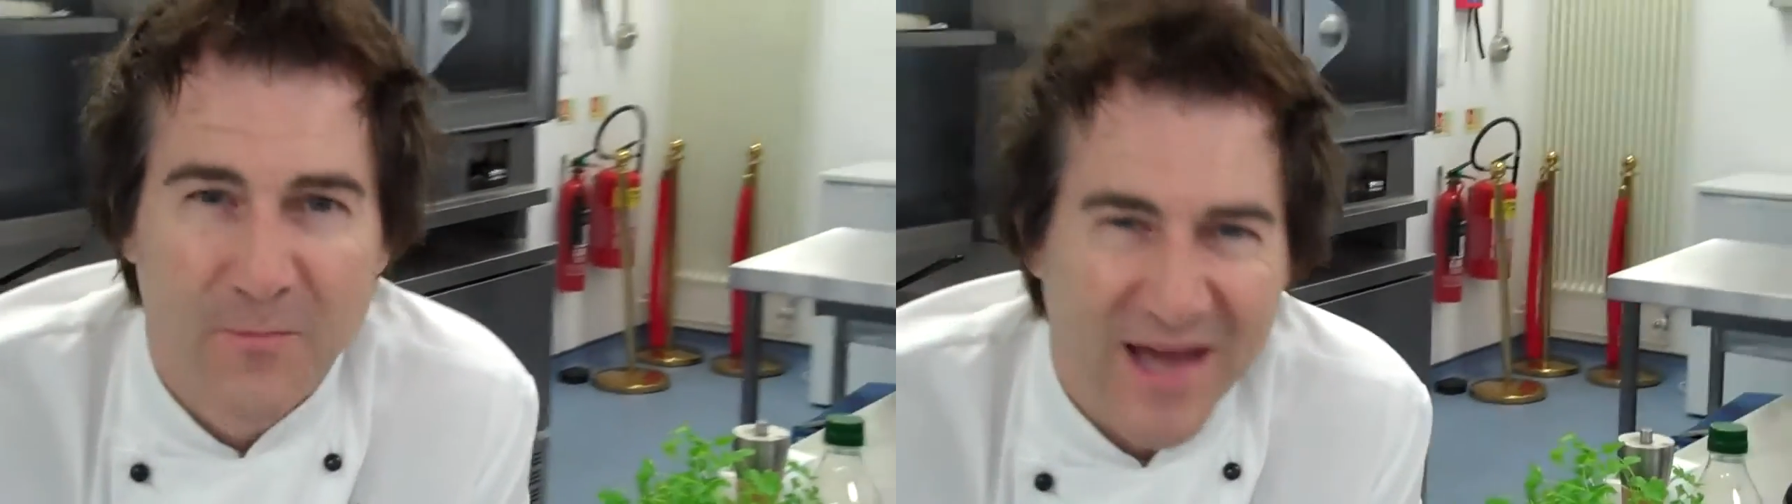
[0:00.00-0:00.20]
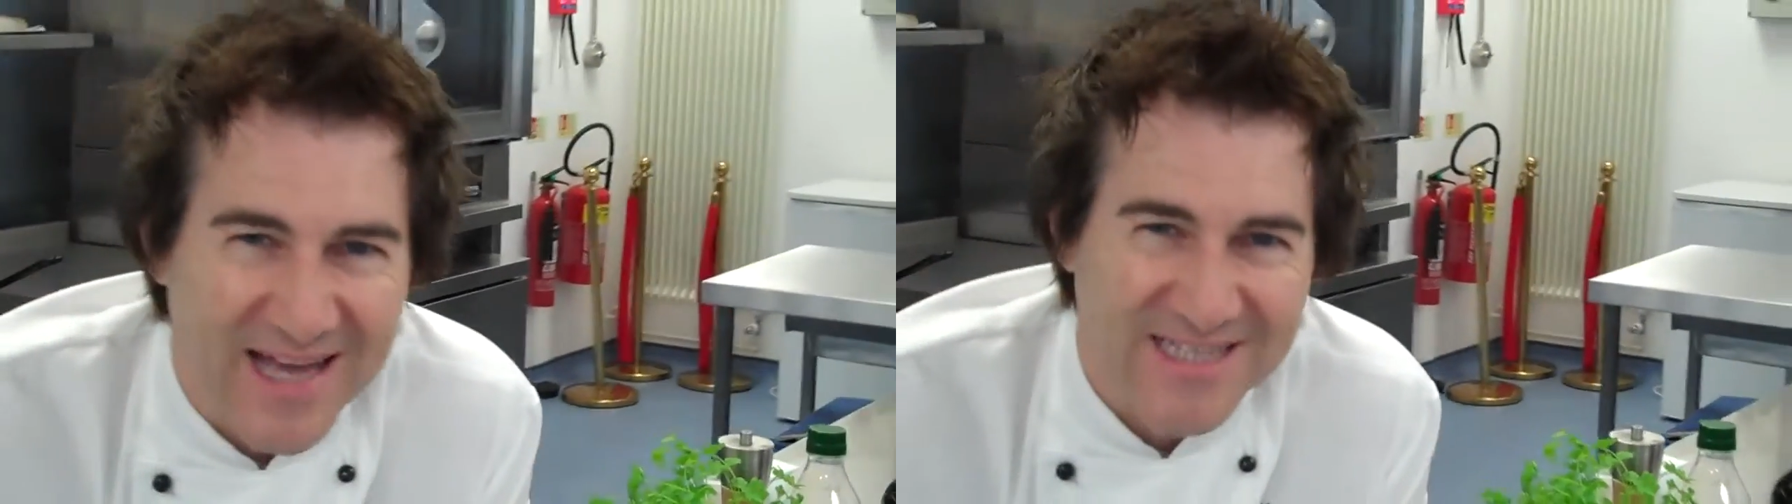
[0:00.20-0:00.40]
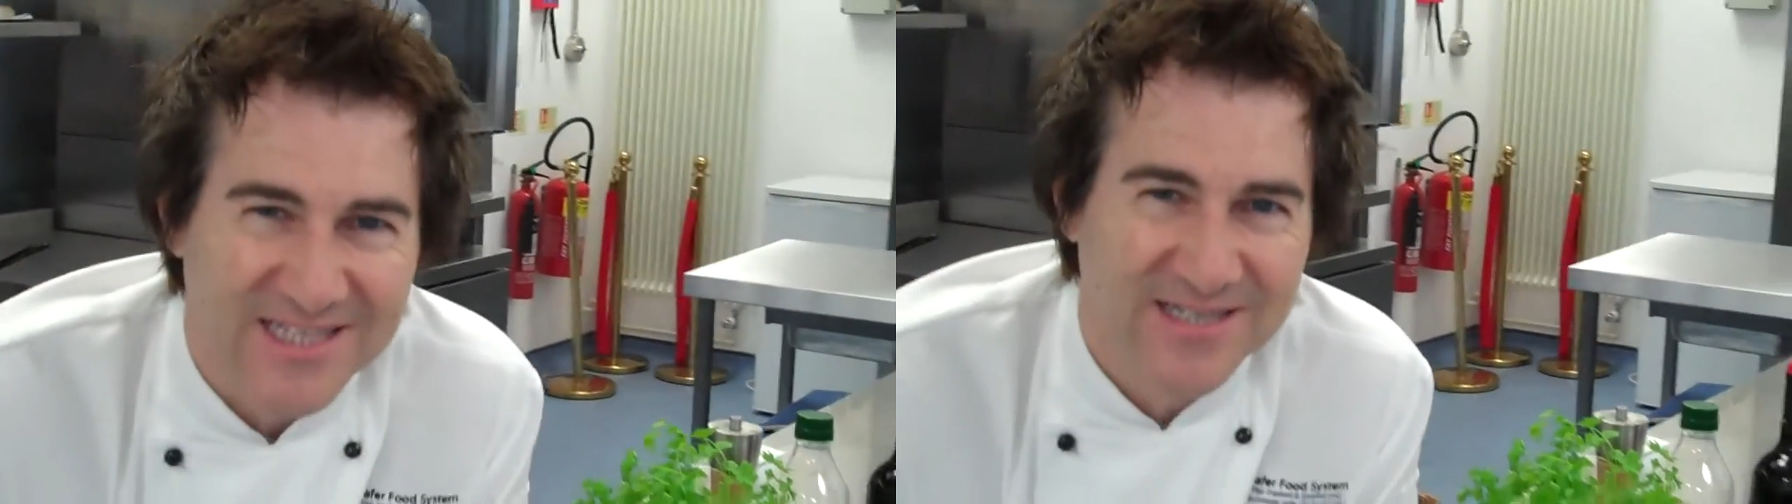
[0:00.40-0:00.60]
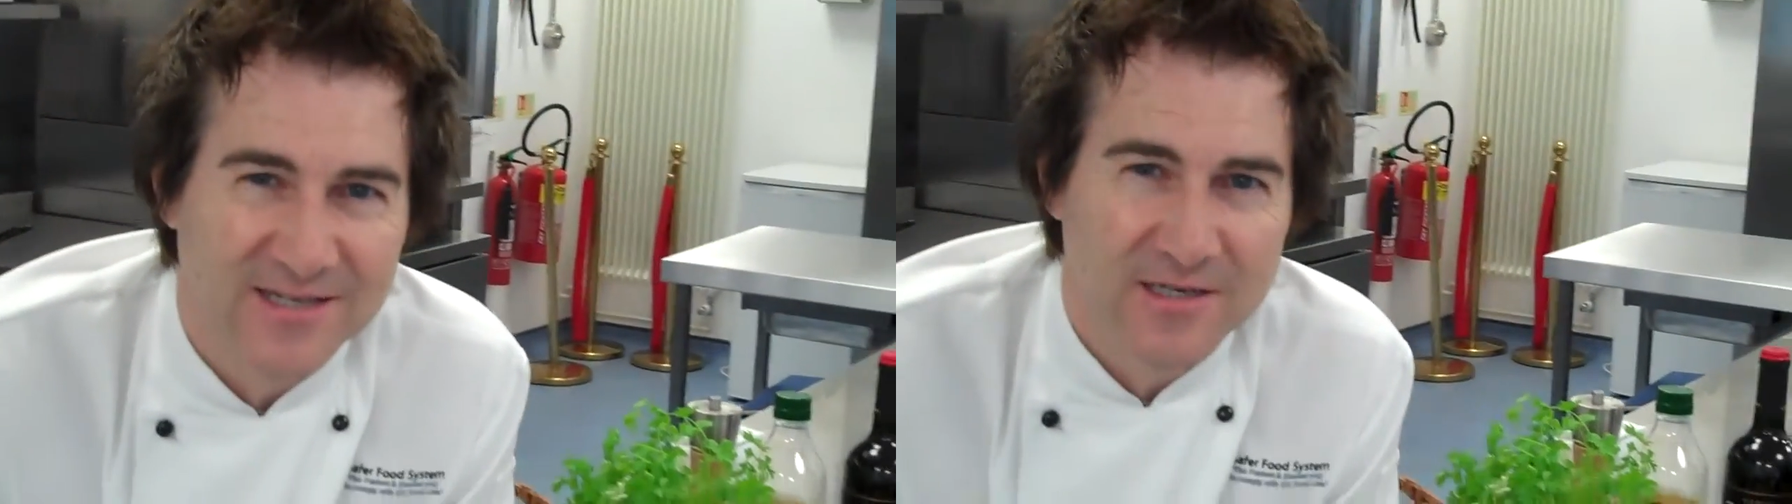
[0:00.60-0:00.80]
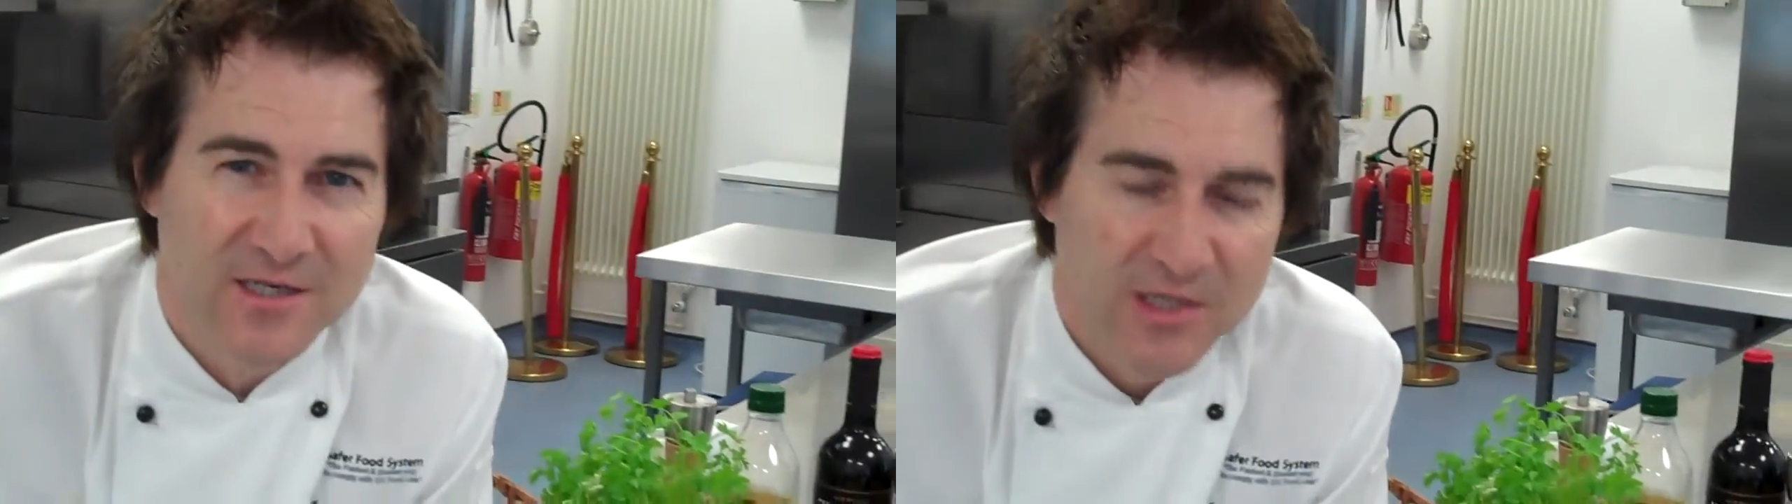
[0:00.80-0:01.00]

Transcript: best